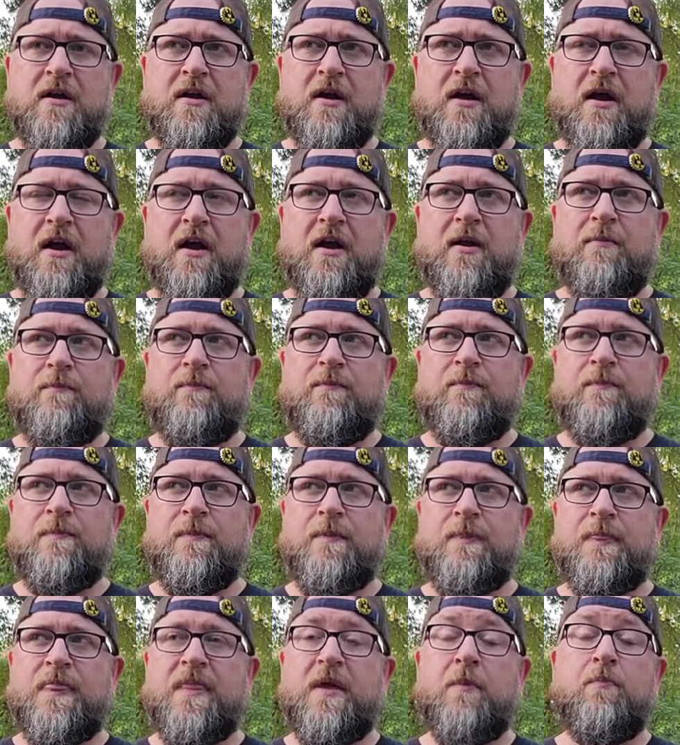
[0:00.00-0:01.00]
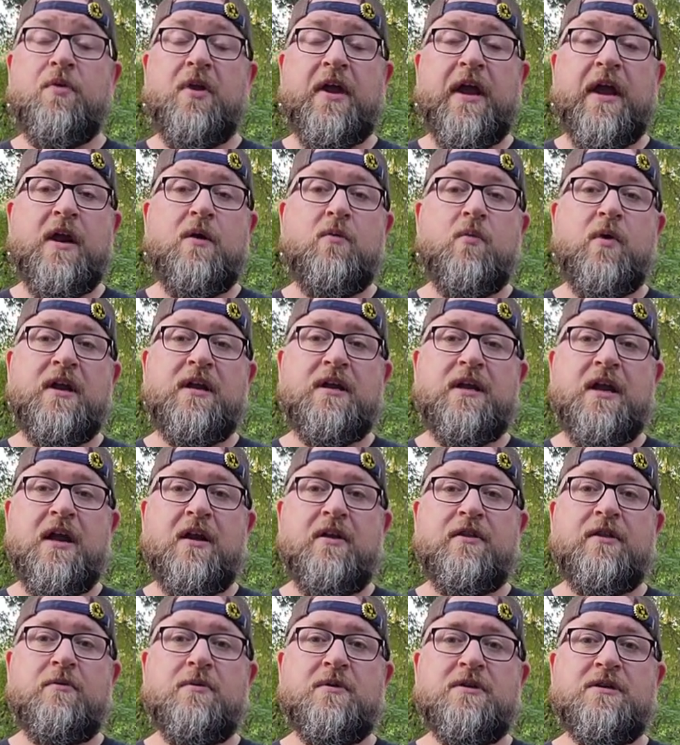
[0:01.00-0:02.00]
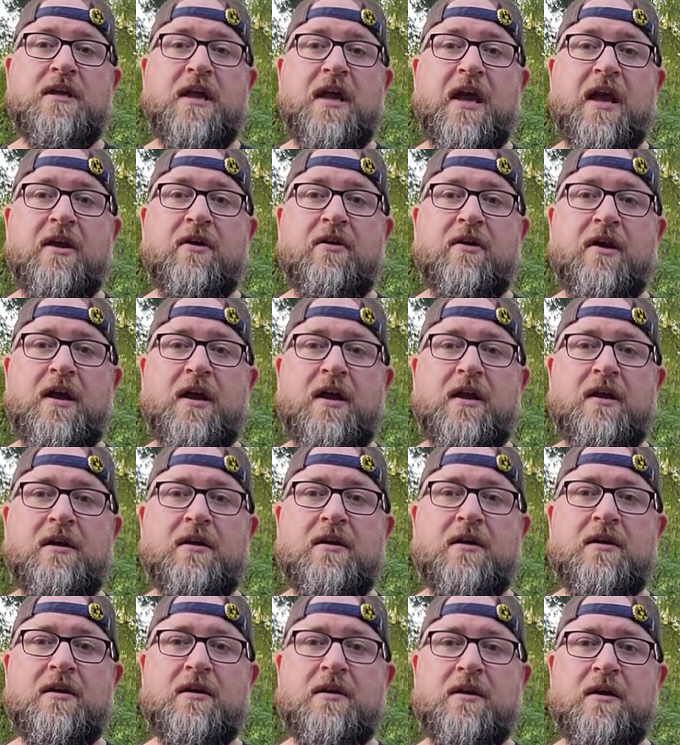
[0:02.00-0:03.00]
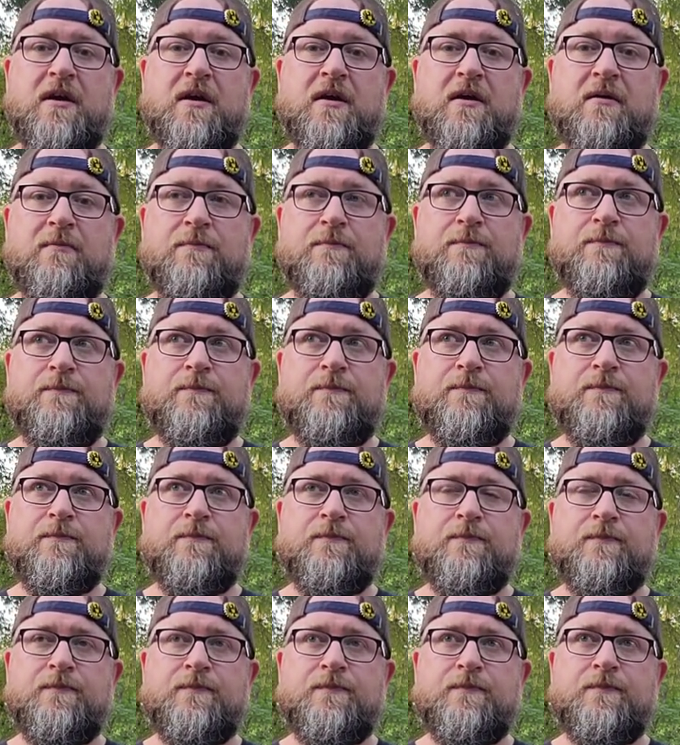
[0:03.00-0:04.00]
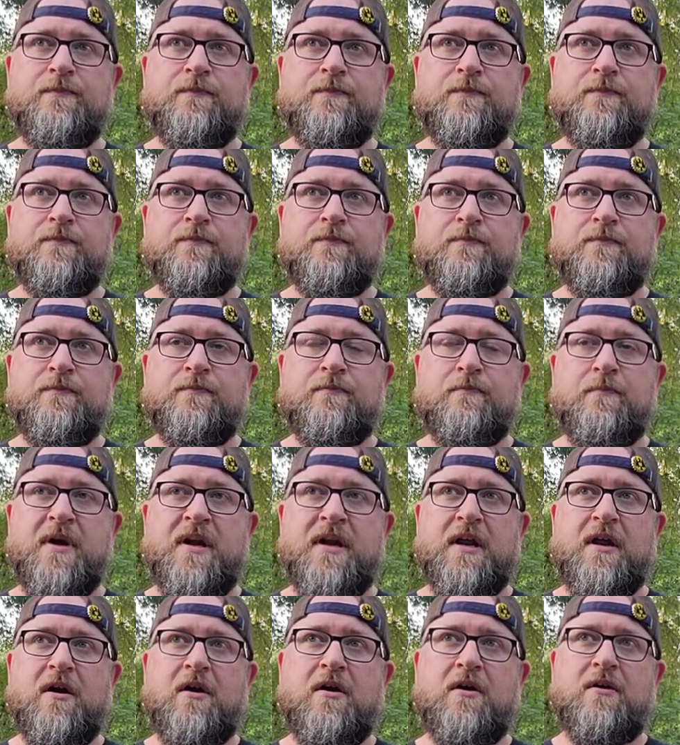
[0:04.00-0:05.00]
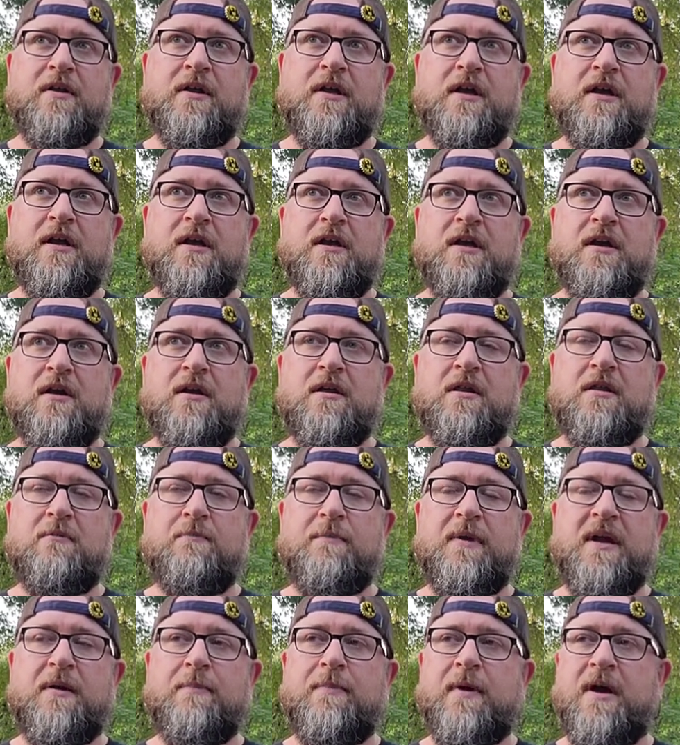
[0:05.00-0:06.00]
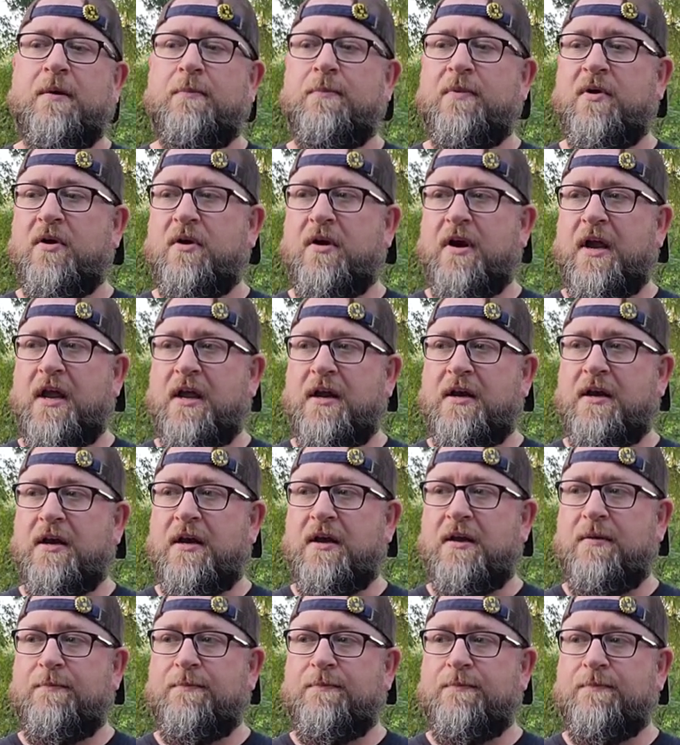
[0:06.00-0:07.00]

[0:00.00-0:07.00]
um, the plane went down that was carrying um, Buddy Holly, Big Bopper, and um,